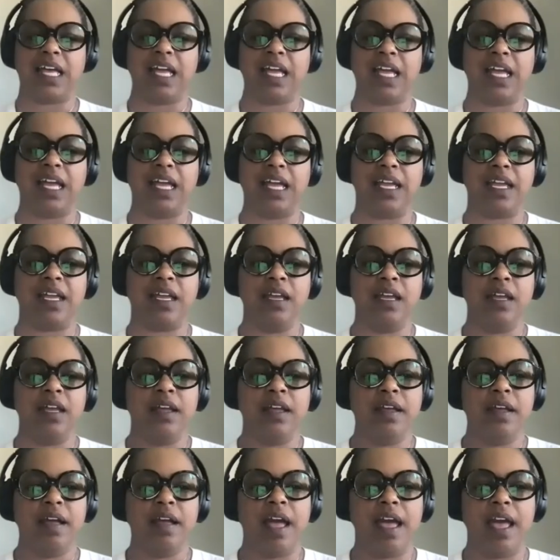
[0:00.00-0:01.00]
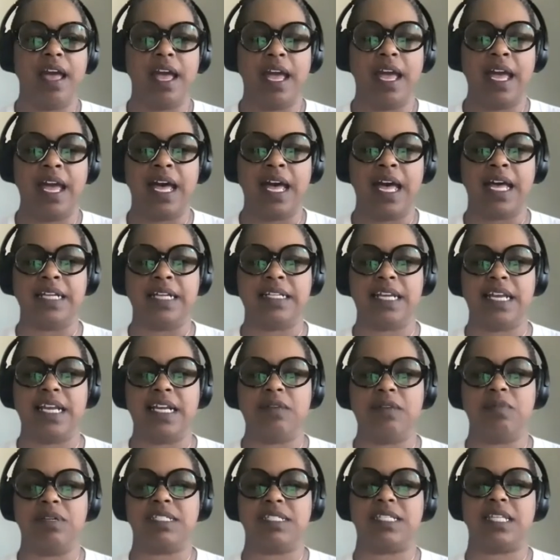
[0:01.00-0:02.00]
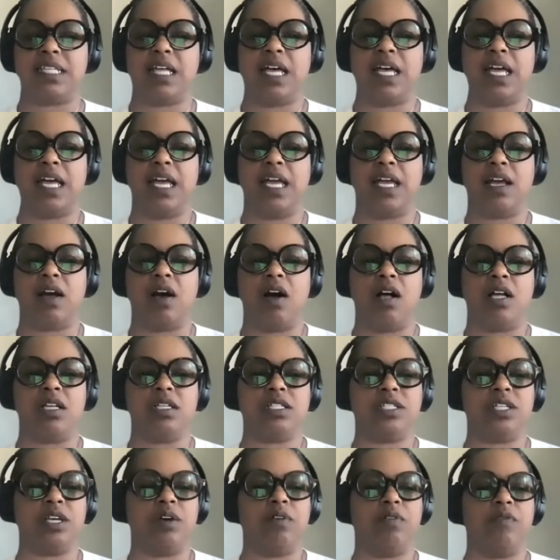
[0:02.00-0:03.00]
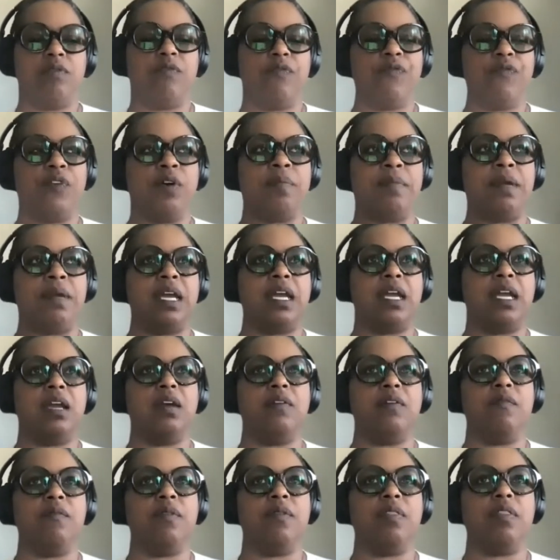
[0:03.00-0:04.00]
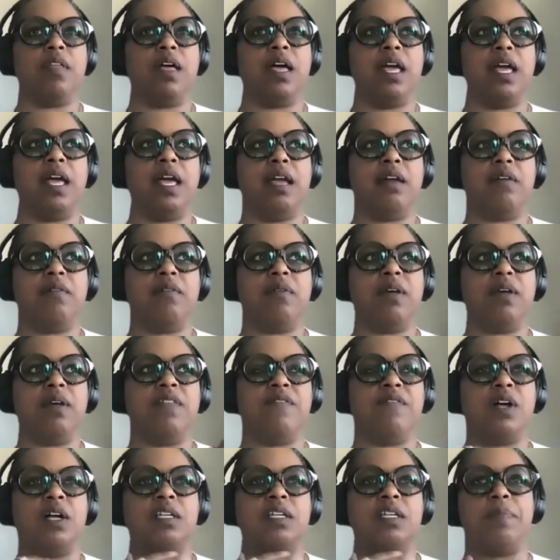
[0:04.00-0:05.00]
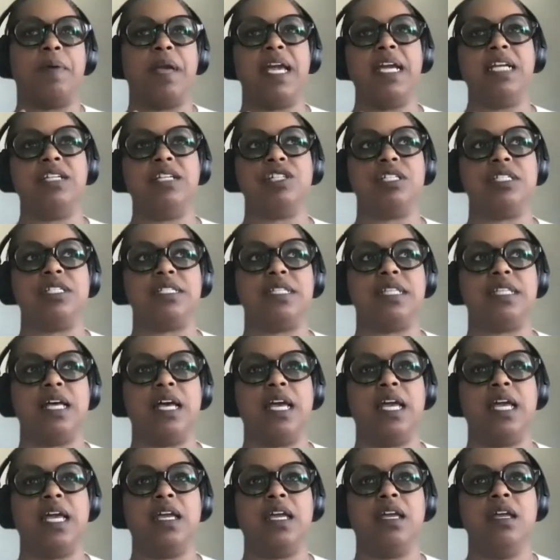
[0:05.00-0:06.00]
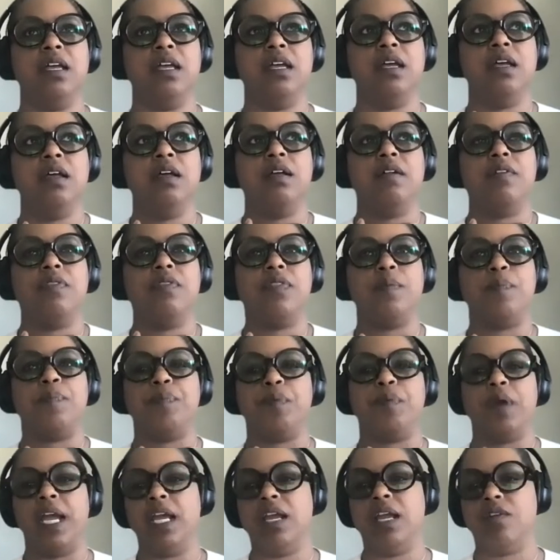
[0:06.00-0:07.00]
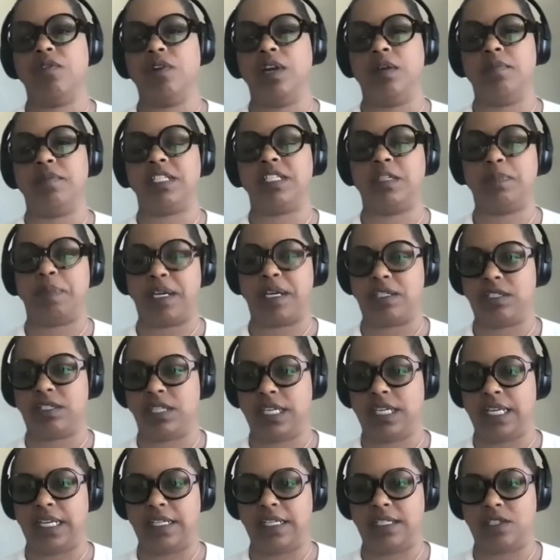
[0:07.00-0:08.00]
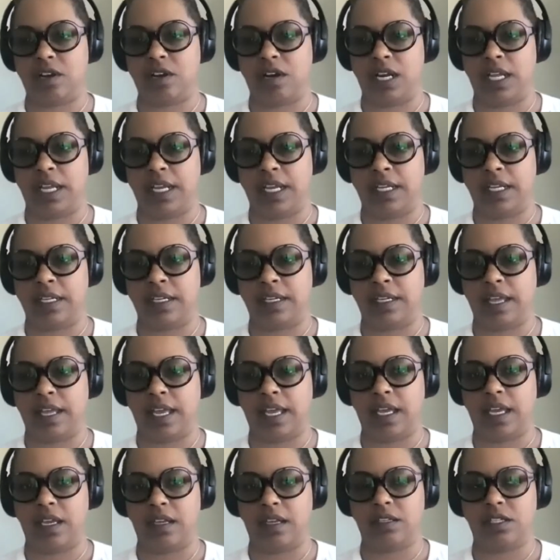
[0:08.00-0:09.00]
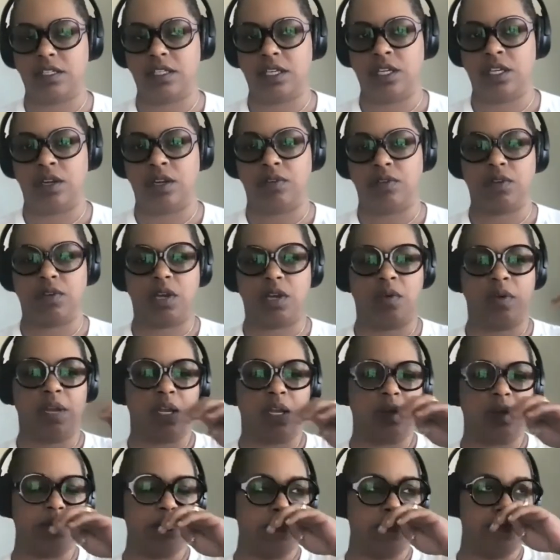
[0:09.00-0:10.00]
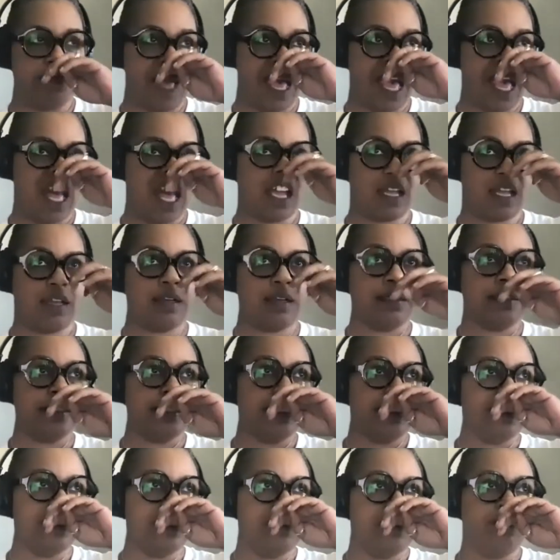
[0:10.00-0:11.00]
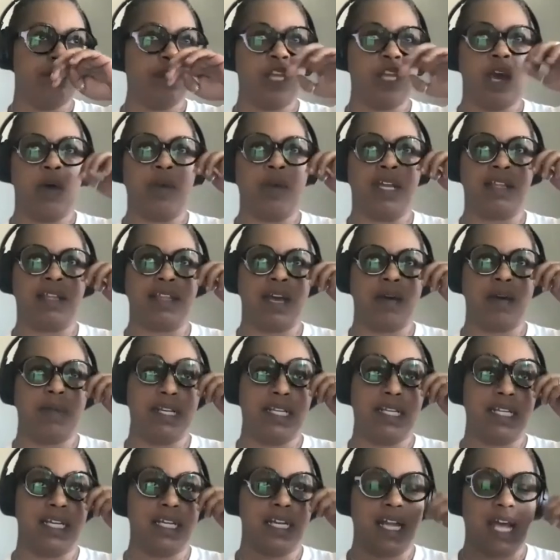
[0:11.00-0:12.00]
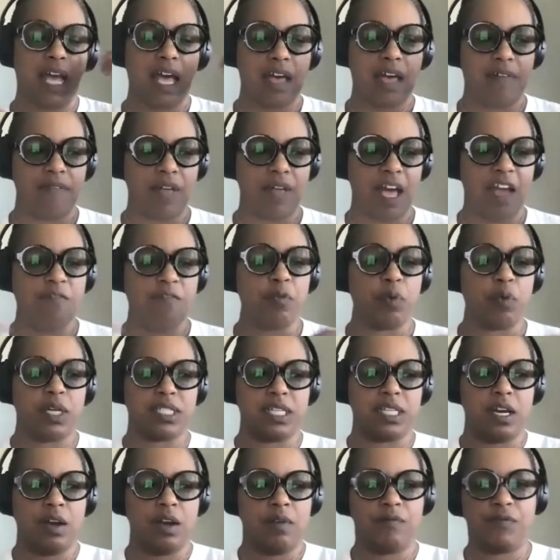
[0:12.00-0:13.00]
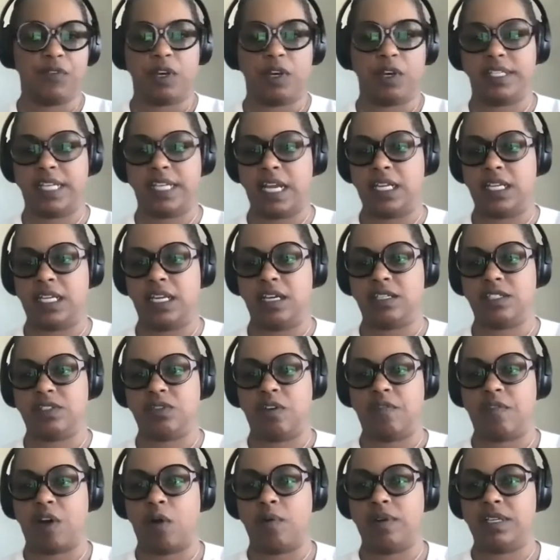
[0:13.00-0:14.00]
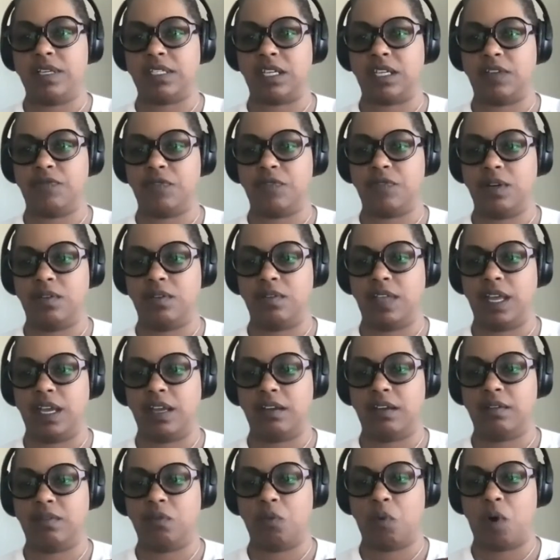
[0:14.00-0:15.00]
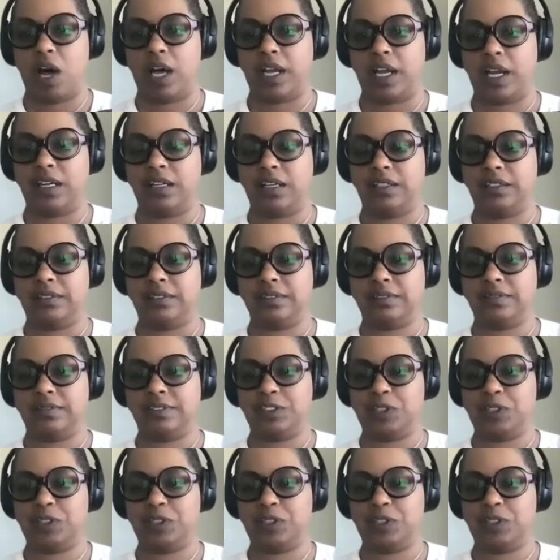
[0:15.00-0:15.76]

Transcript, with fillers: like, yes, one hundred percent. And it was like, also for me, like with Vonda Page, it's like the break room, especially starting in like, you know, going back, knowing that we didn't have, I've worked at home for ten years, so I've always looked for like water